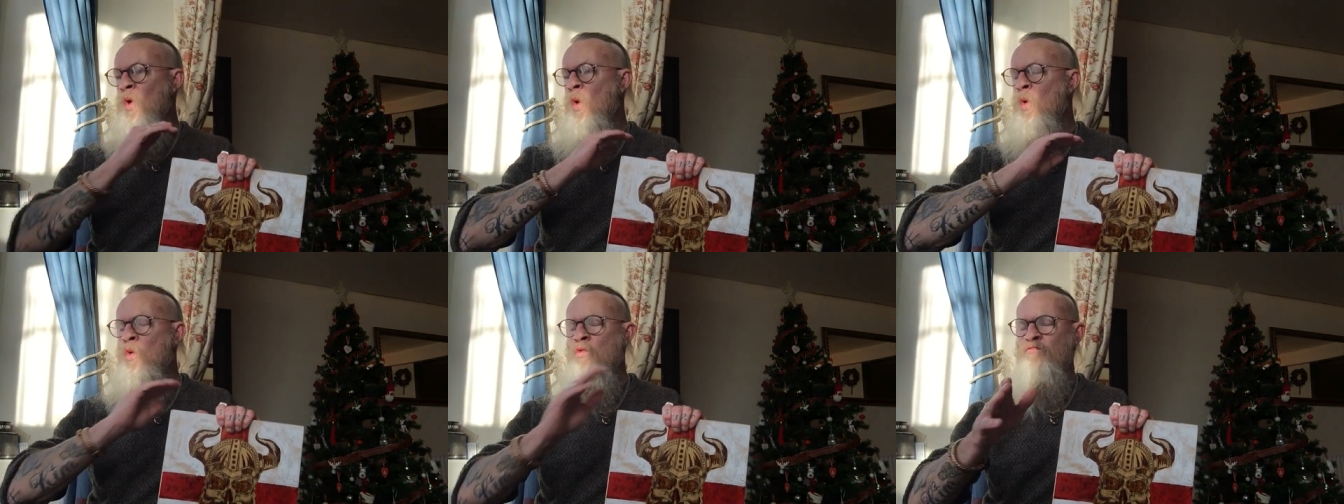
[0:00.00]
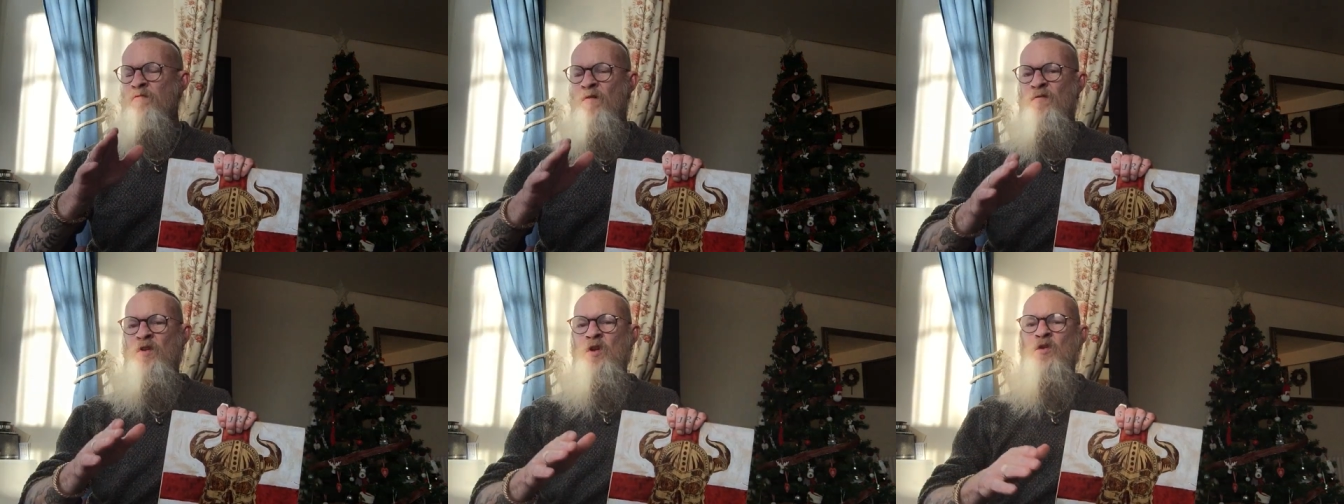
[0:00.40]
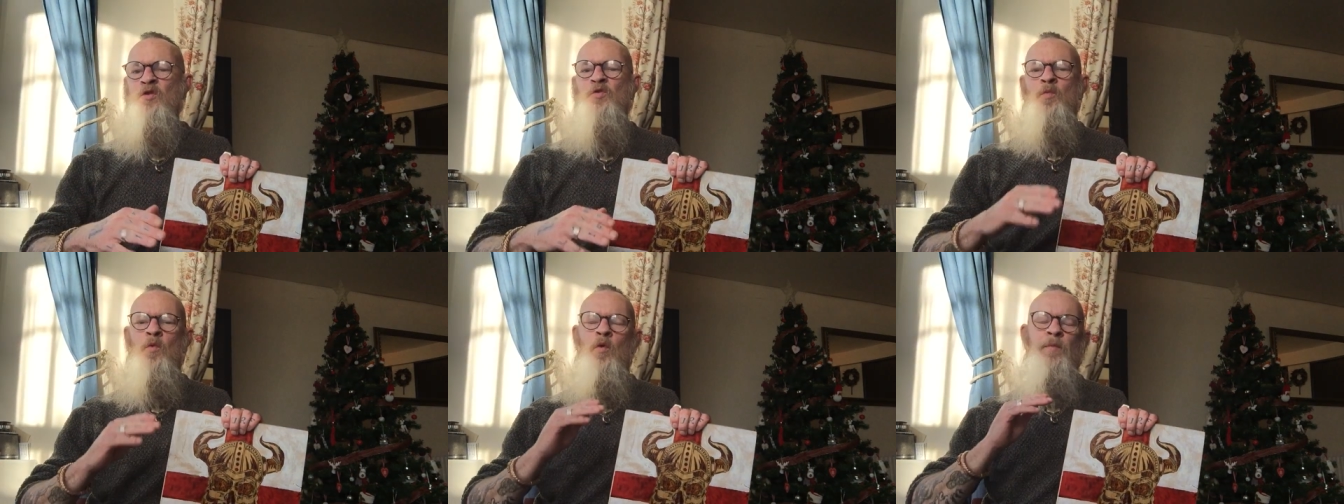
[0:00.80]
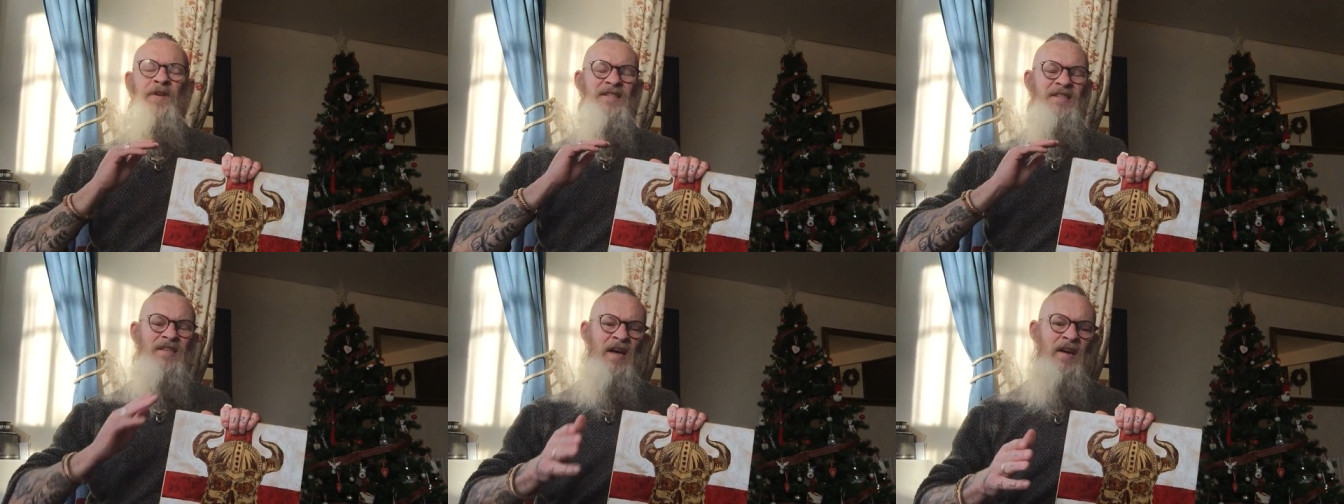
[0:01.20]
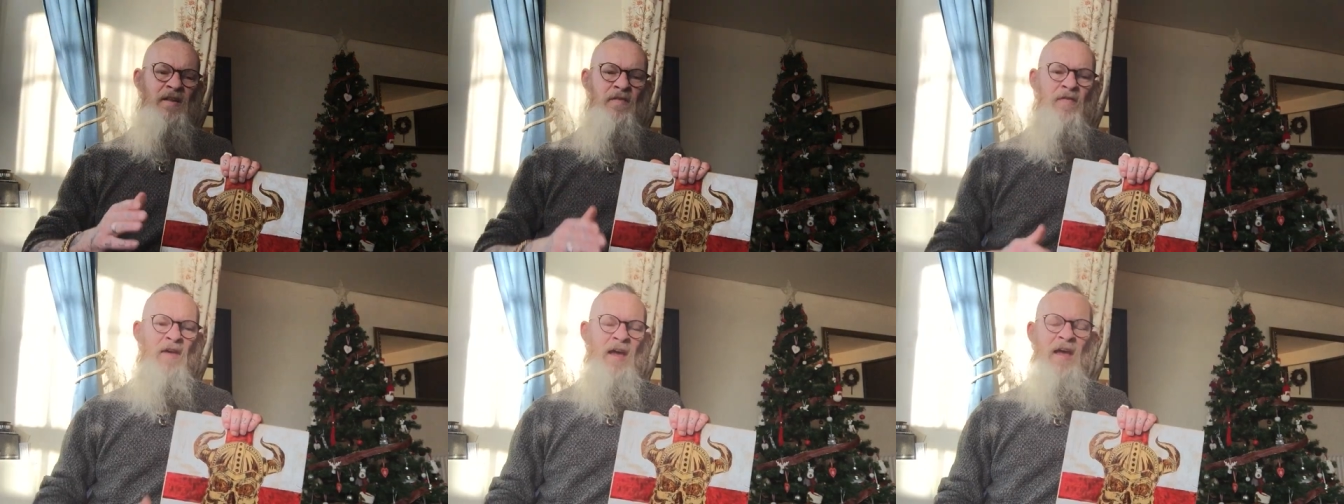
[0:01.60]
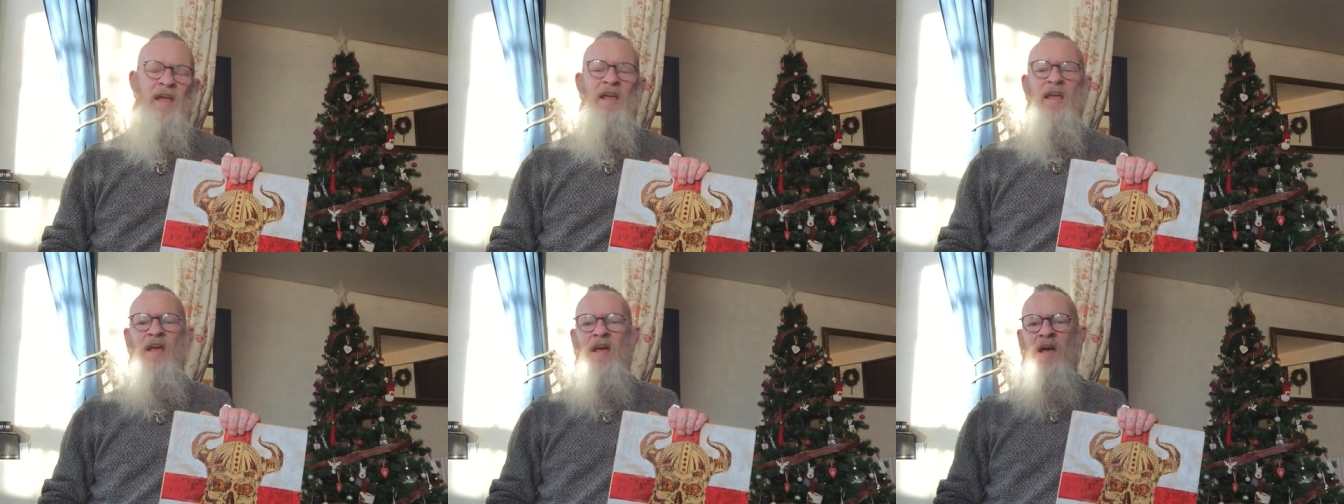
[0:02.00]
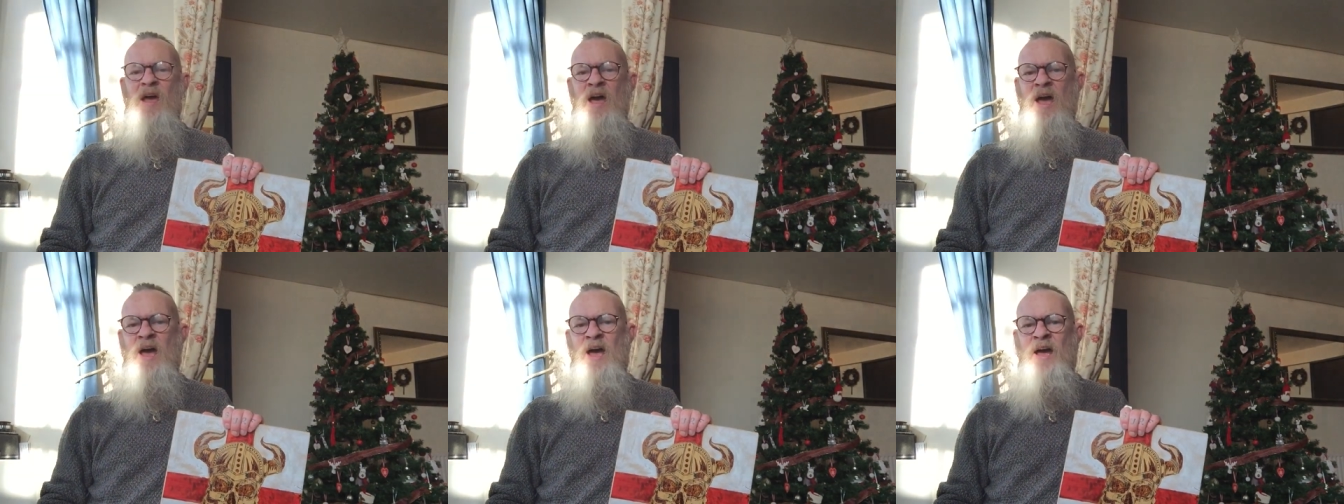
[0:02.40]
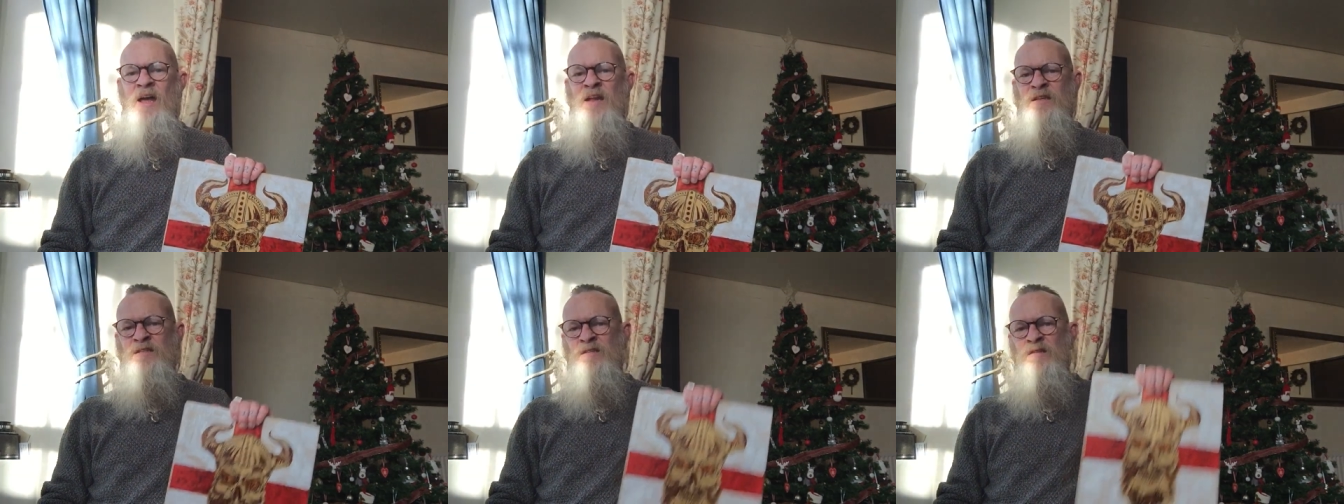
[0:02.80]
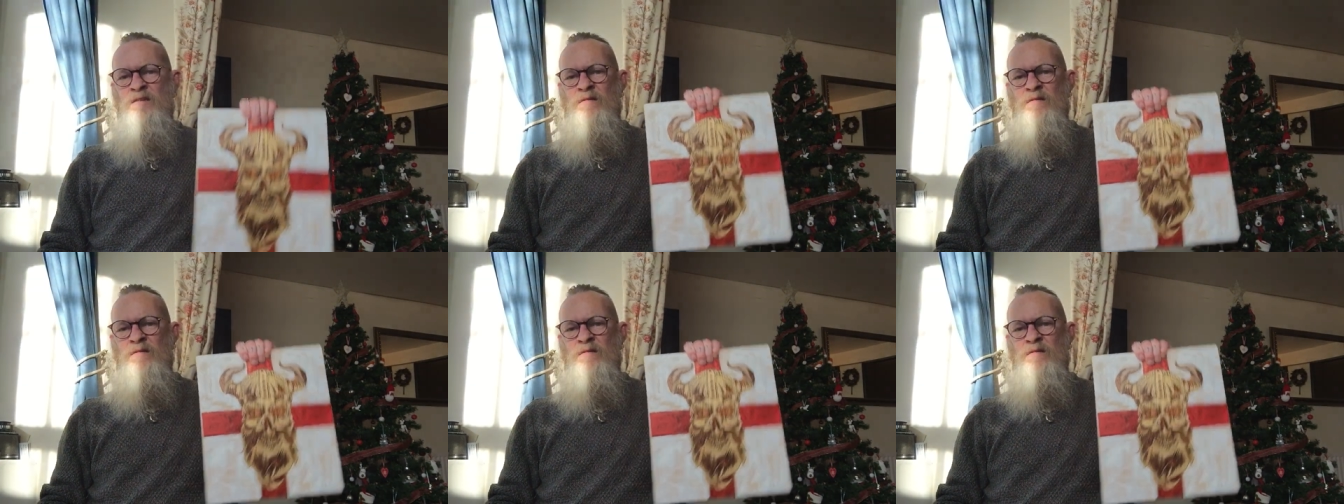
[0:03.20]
All reviews will be done in there, and